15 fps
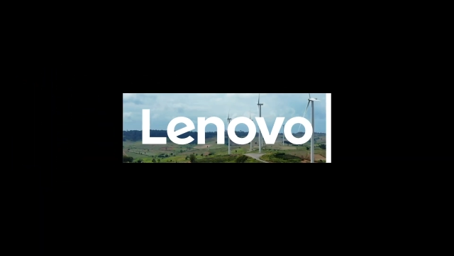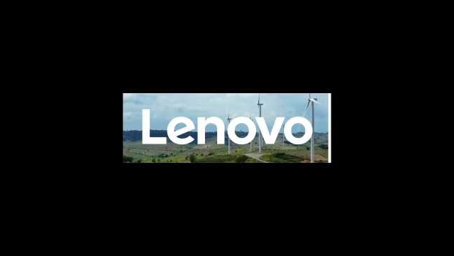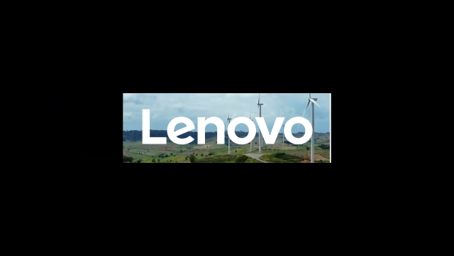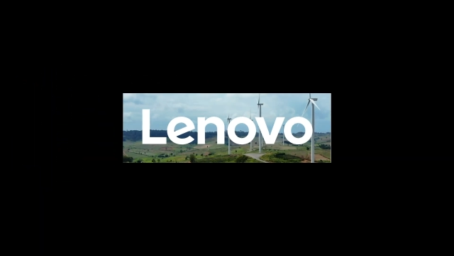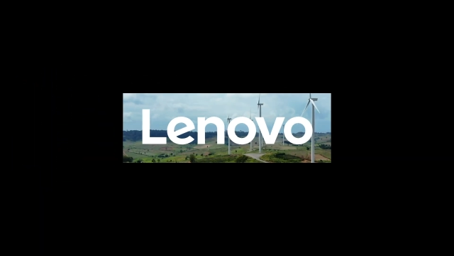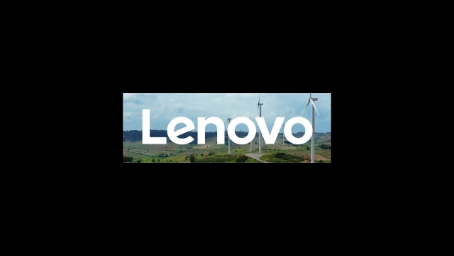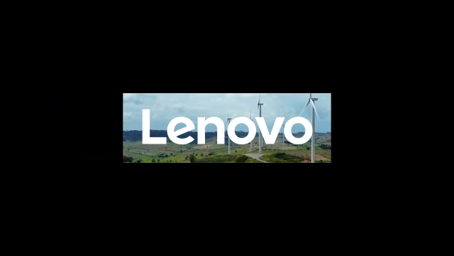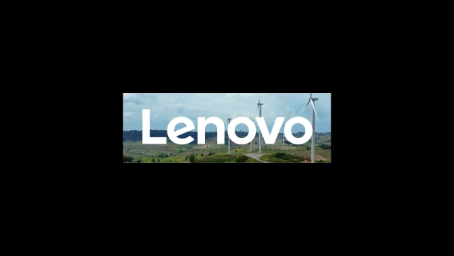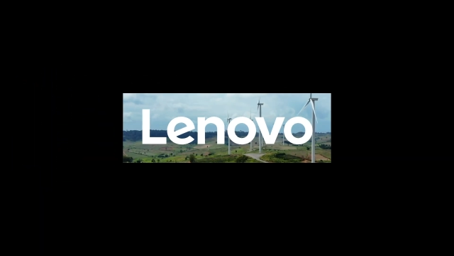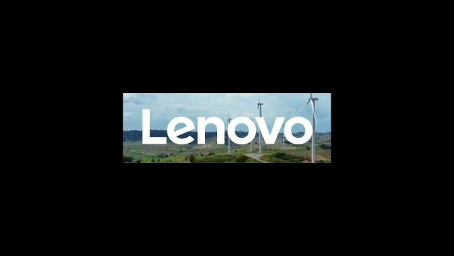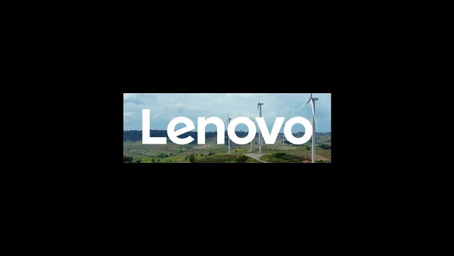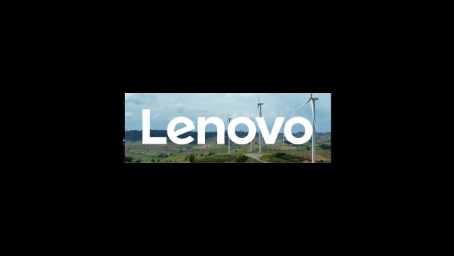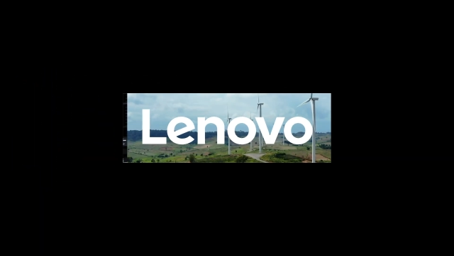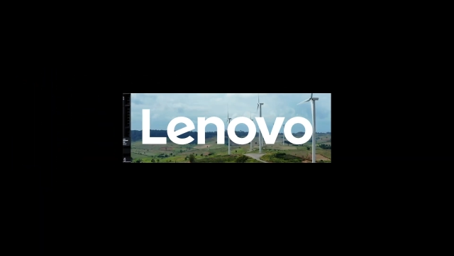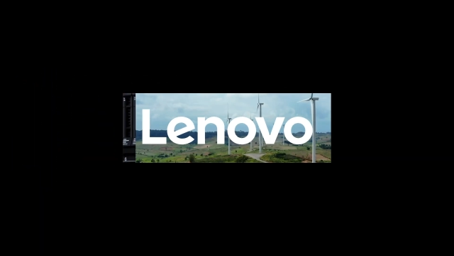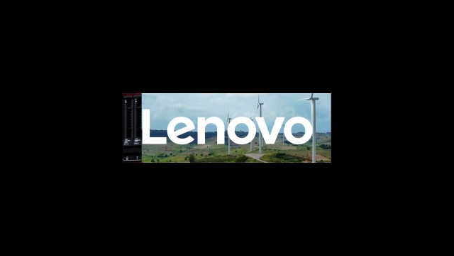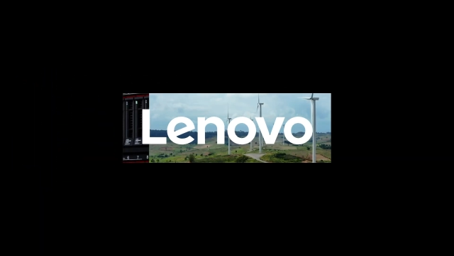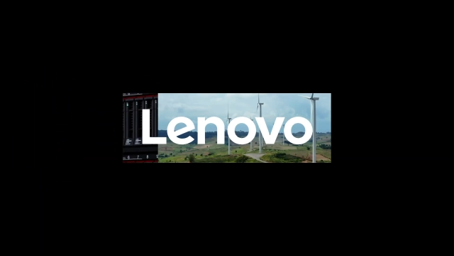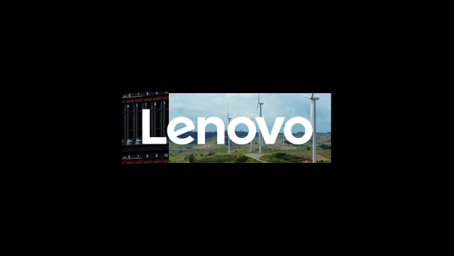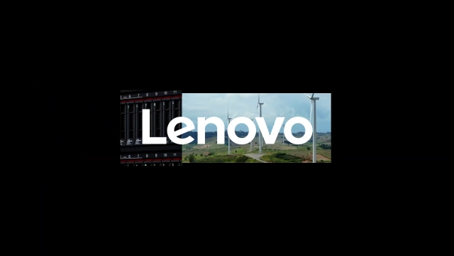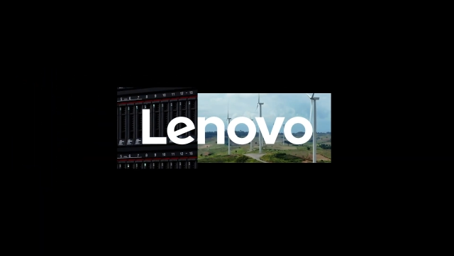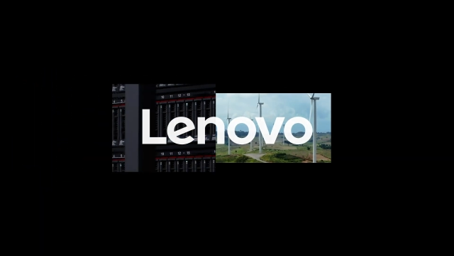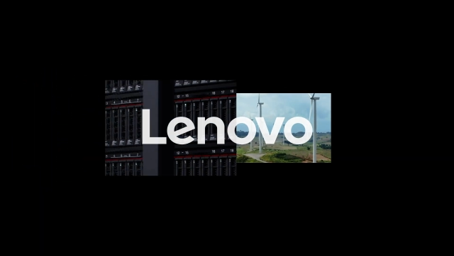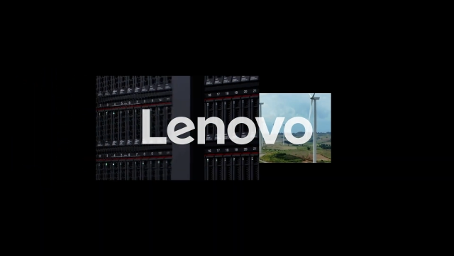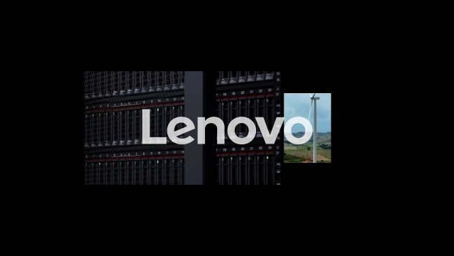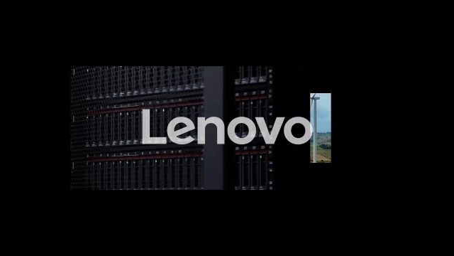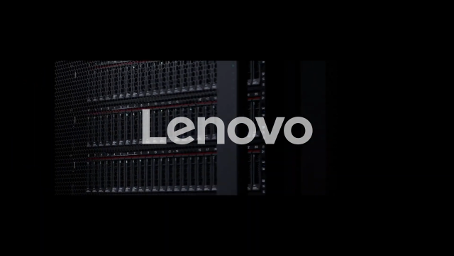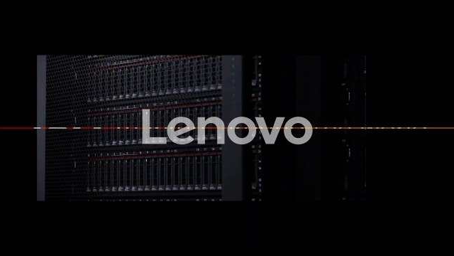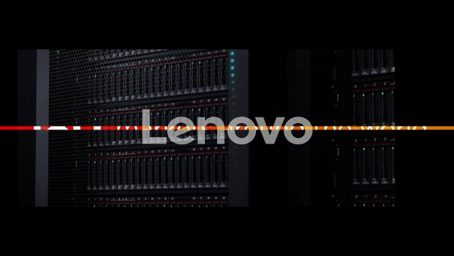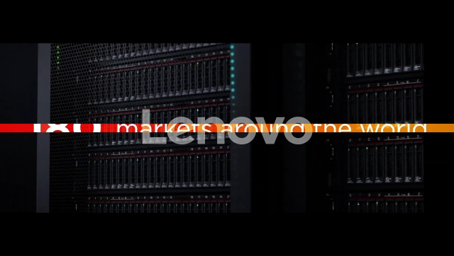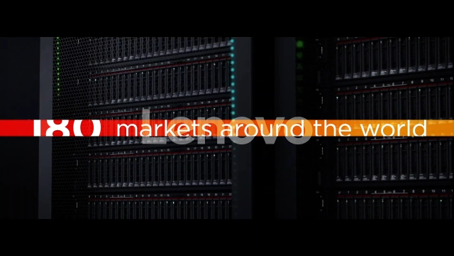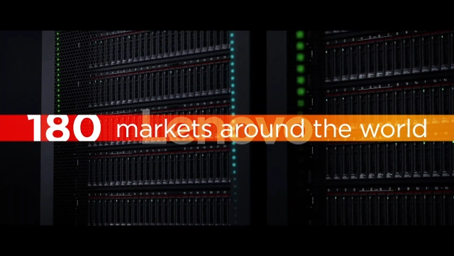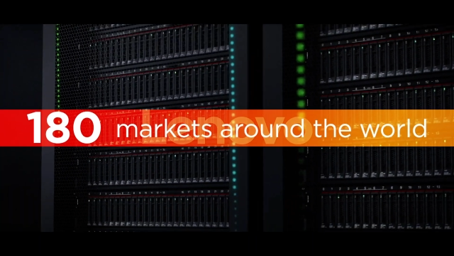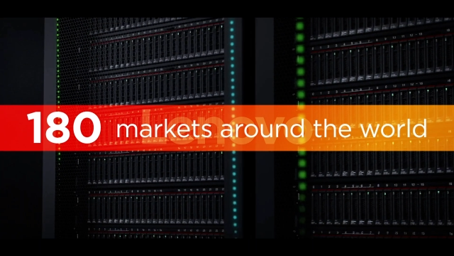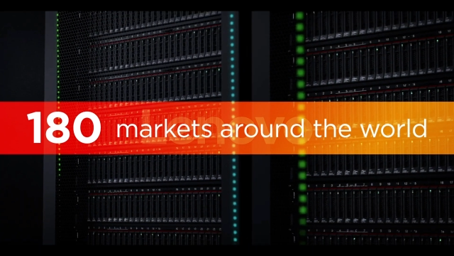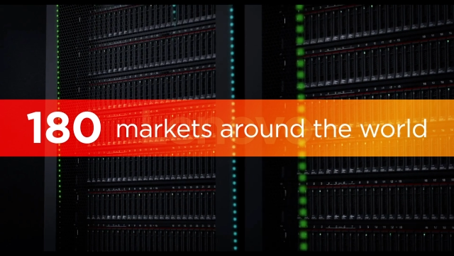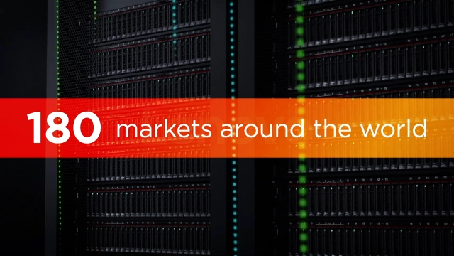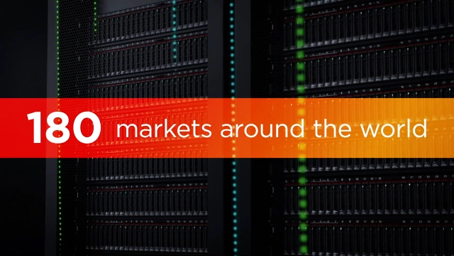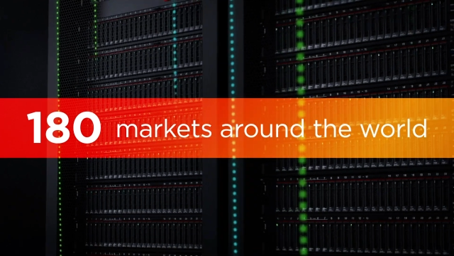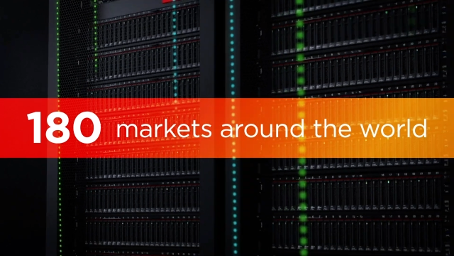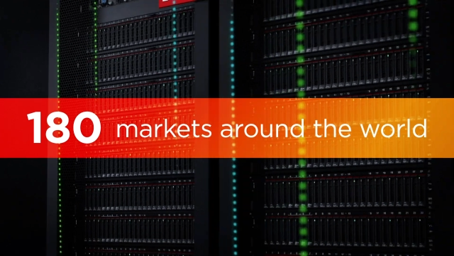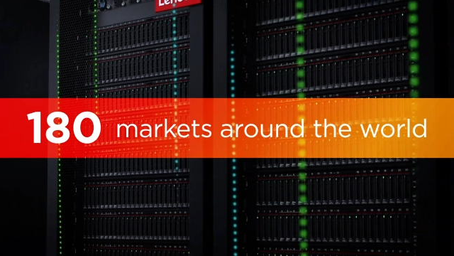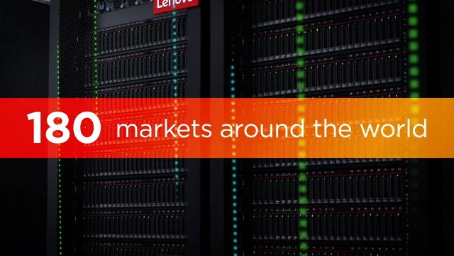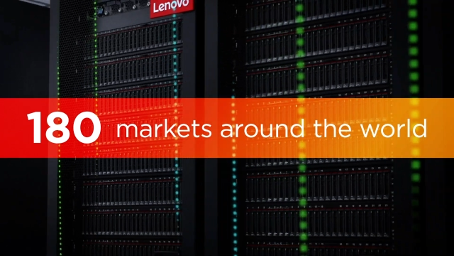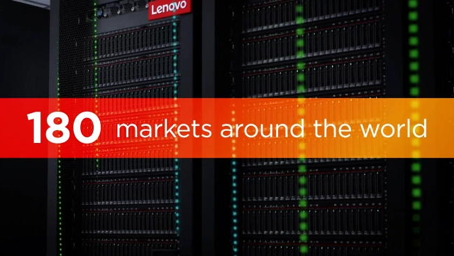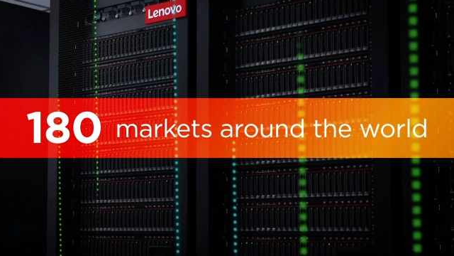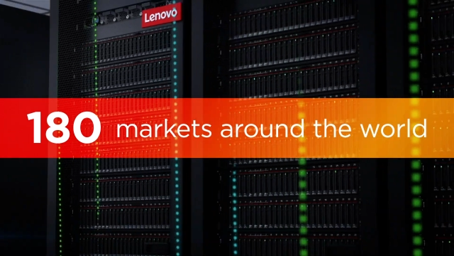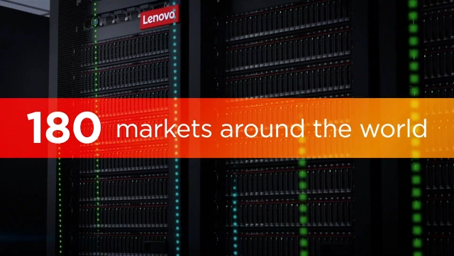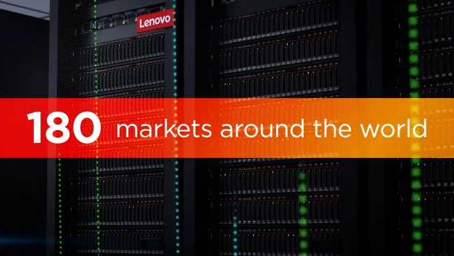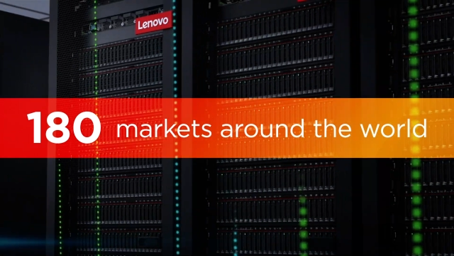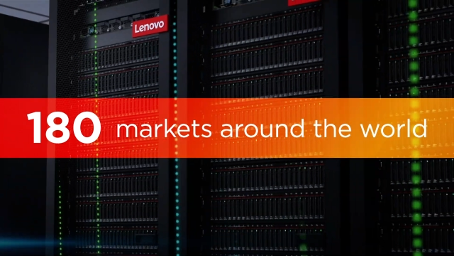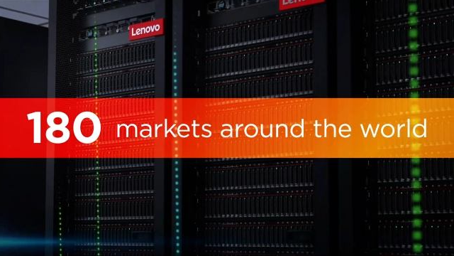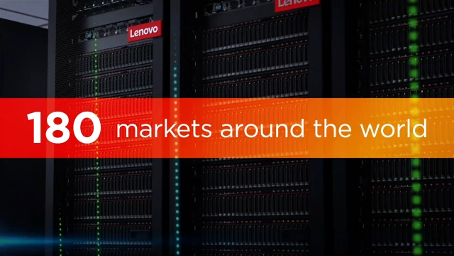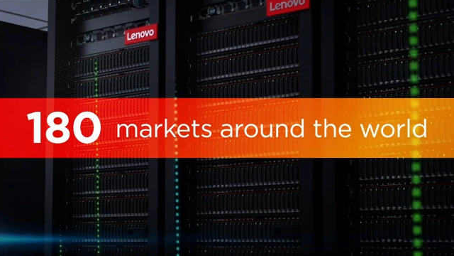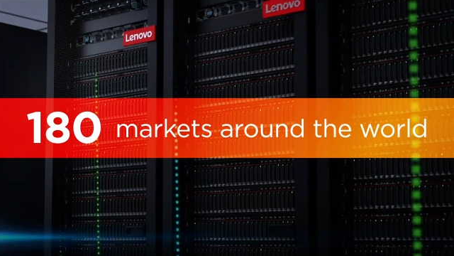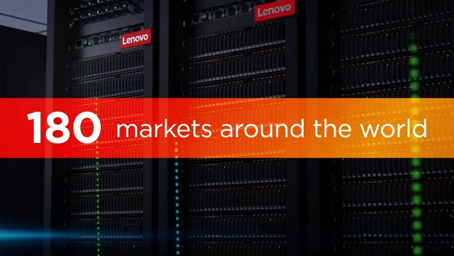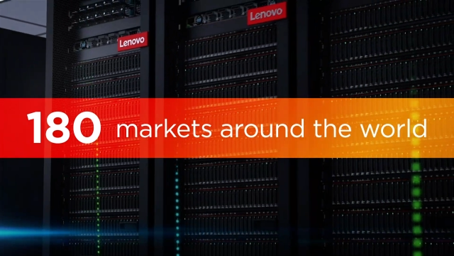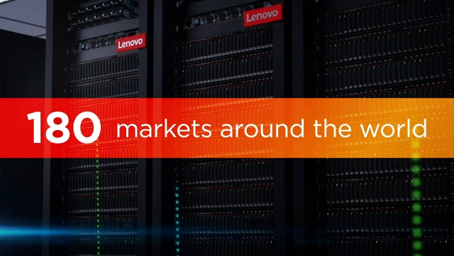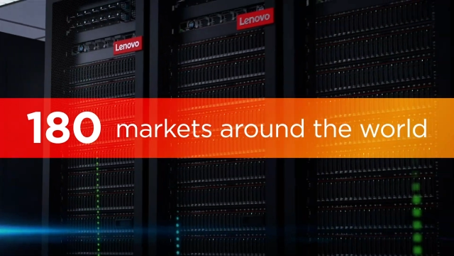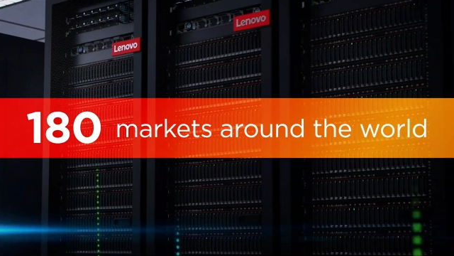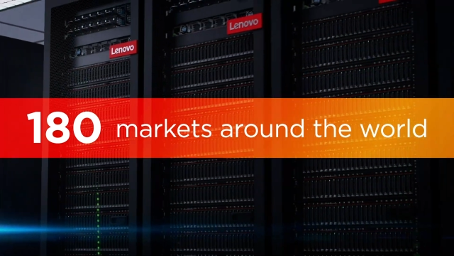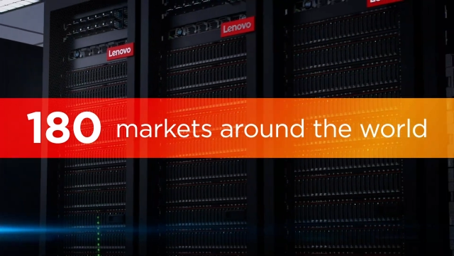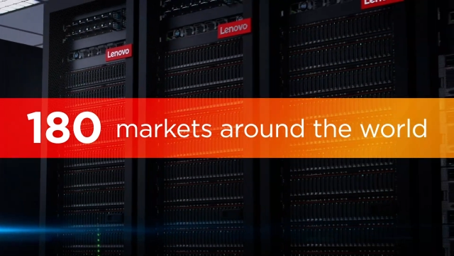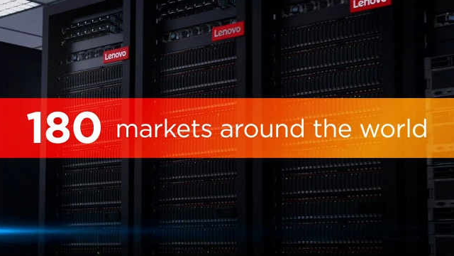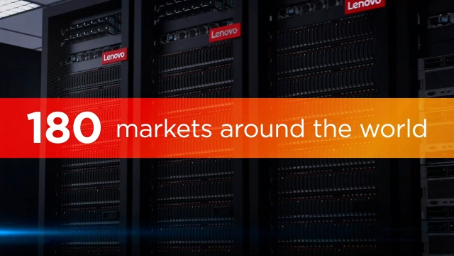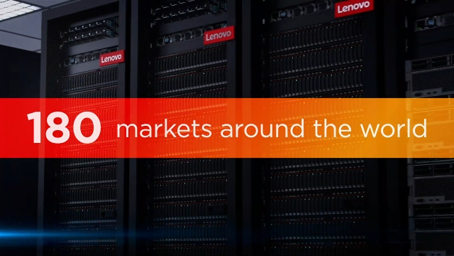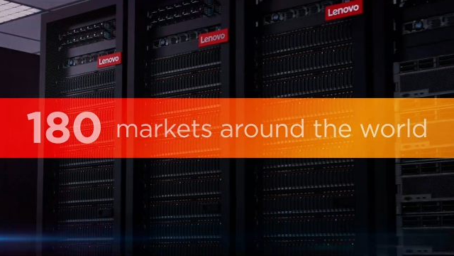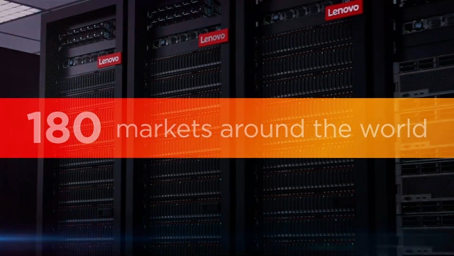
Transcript: [unreadable: no face in view]